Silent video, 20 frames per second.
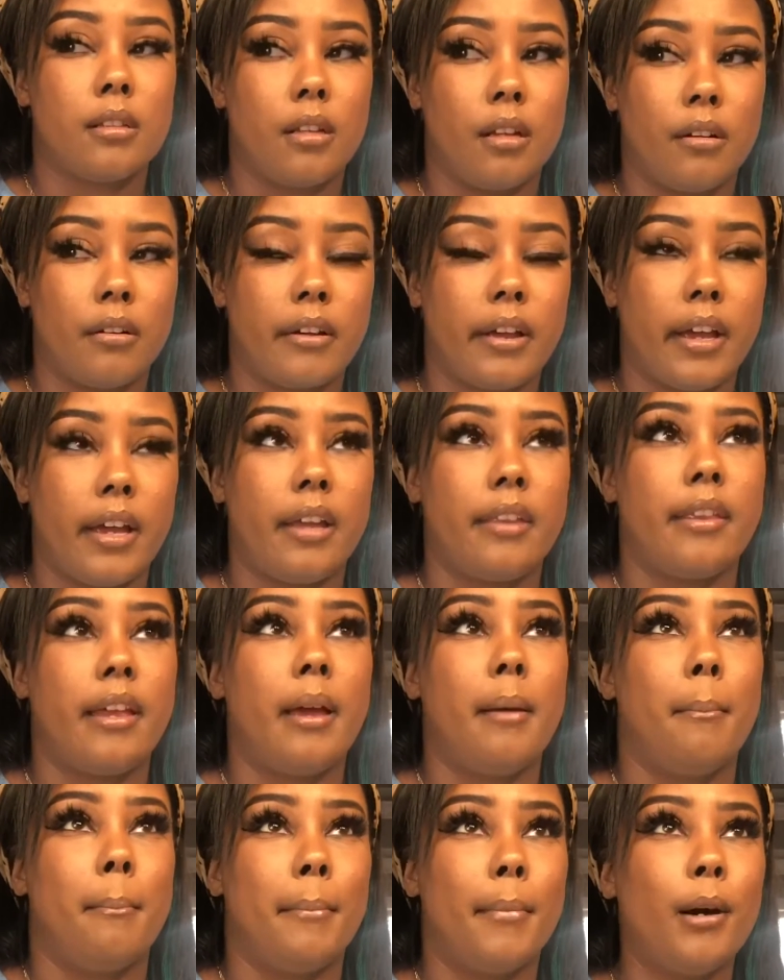Okay,
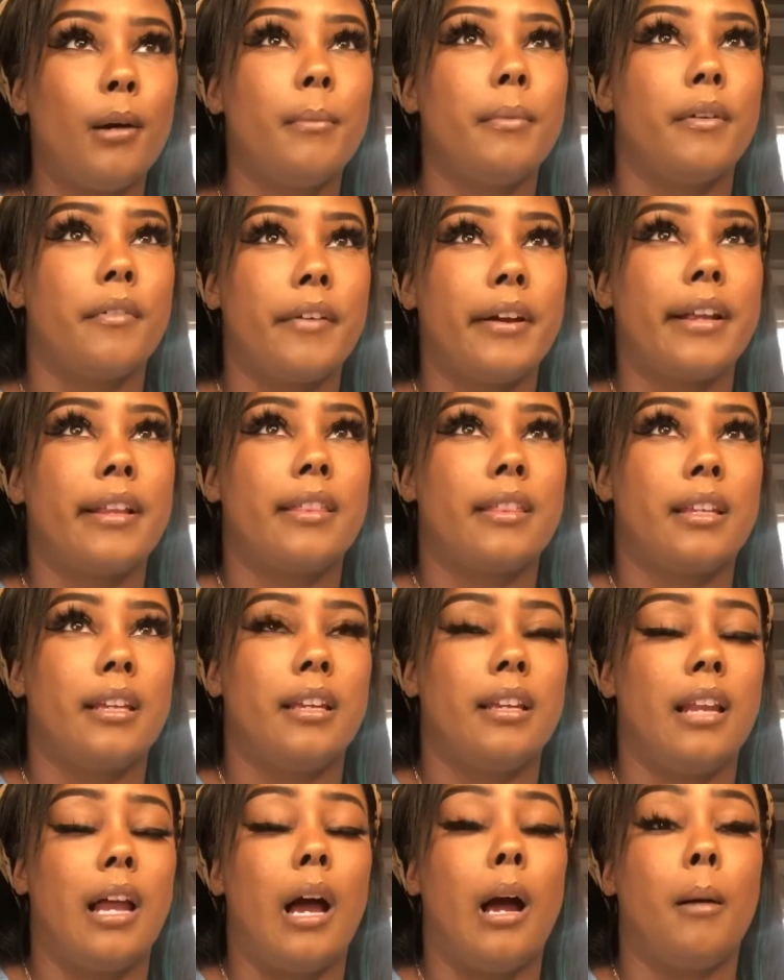that moment right
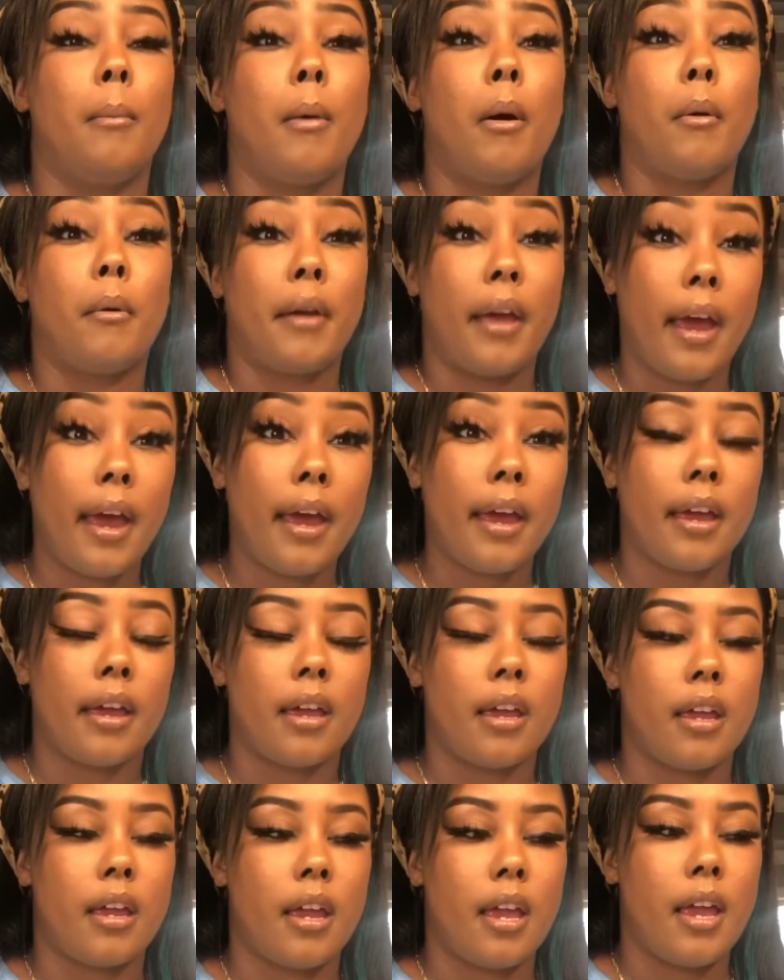then, I'm okay.